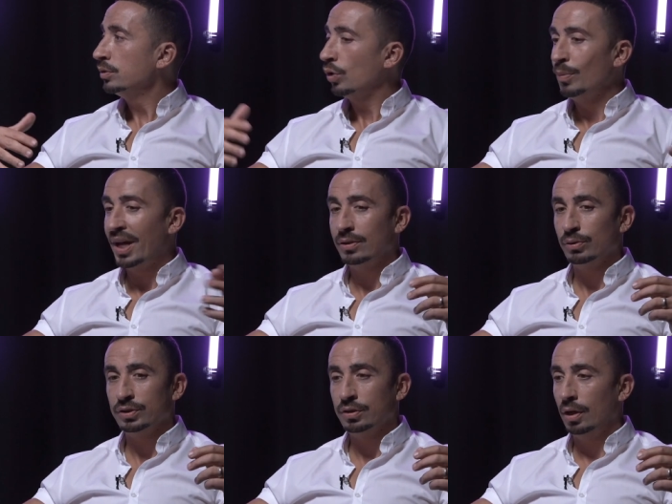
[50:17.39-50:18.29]
So I'm
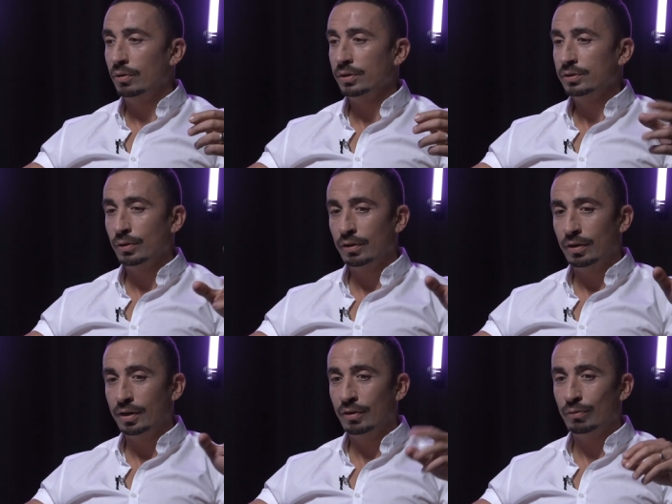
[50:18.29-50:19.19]
lactose intolerant, so
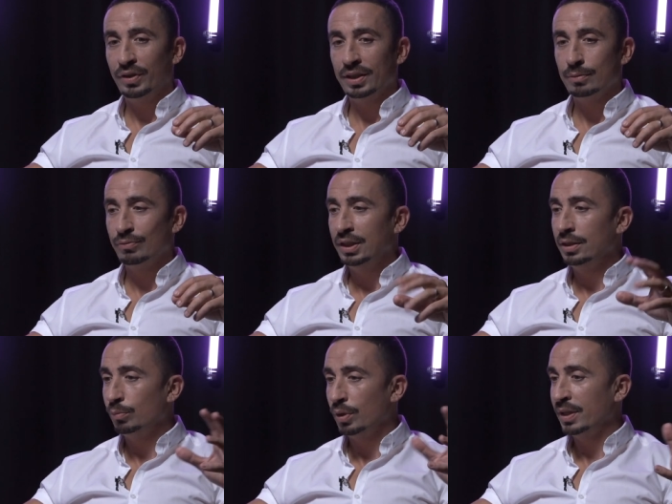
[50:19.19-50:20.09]
everyone thinks I'm
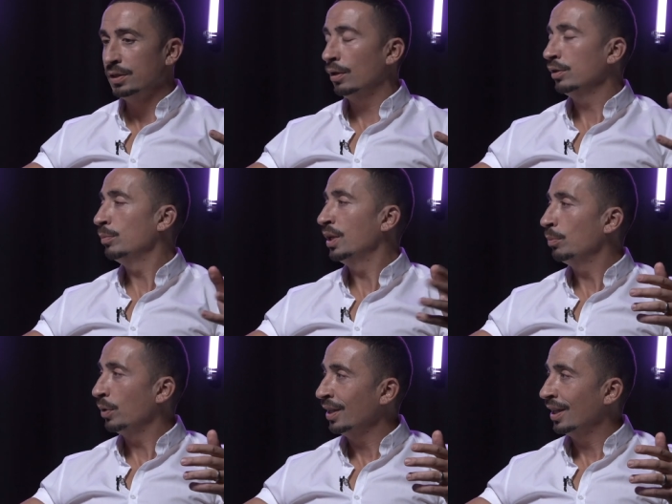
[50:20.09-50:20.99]
vegan, but I'm actually allergic to
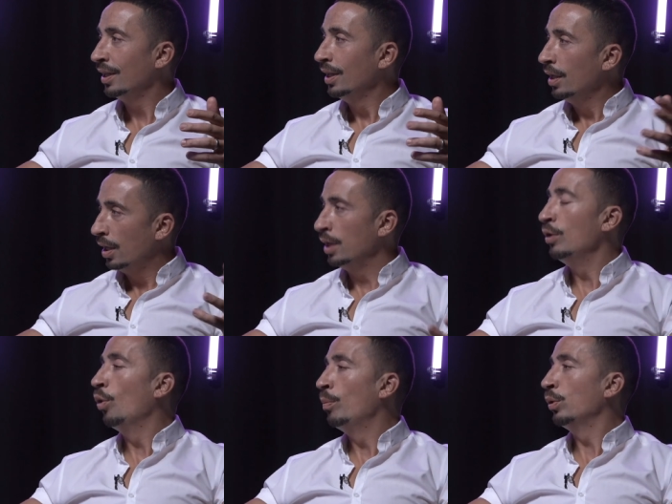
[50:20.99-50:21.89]
milk. But I get a
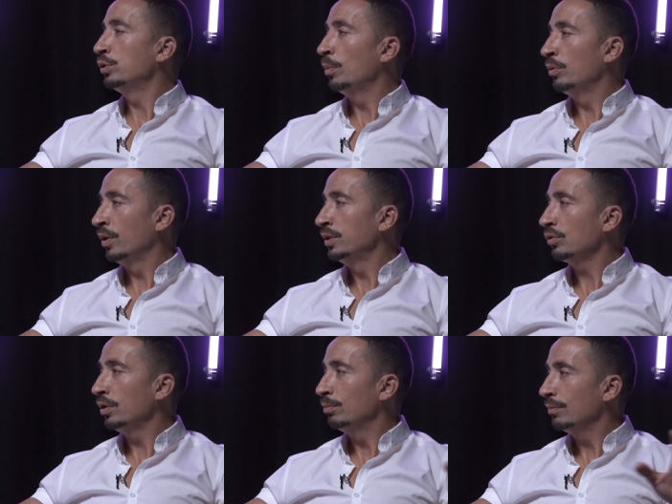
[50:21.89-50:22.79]
Nobo tub of ice
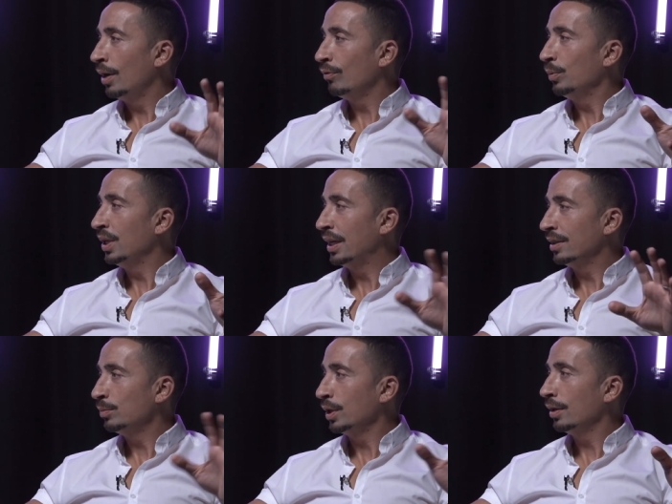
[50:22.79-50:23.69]
cream every weekend
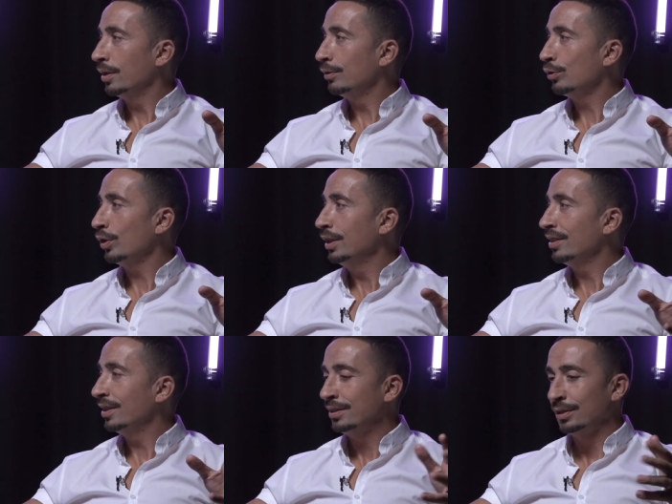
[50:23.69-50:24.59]
as my kind of treat,
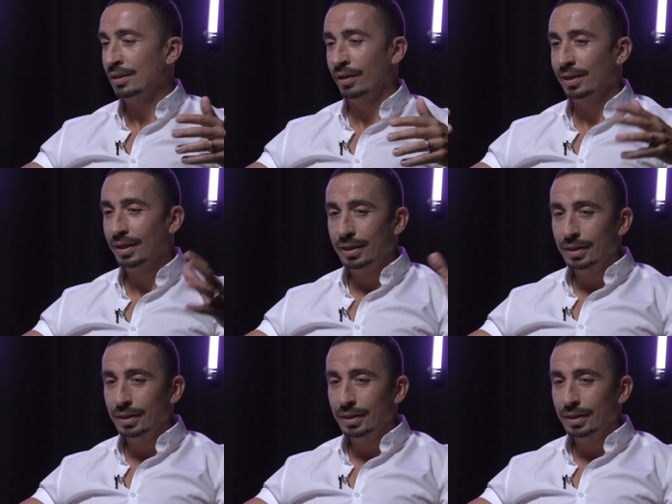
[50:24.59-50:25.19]
and it's just like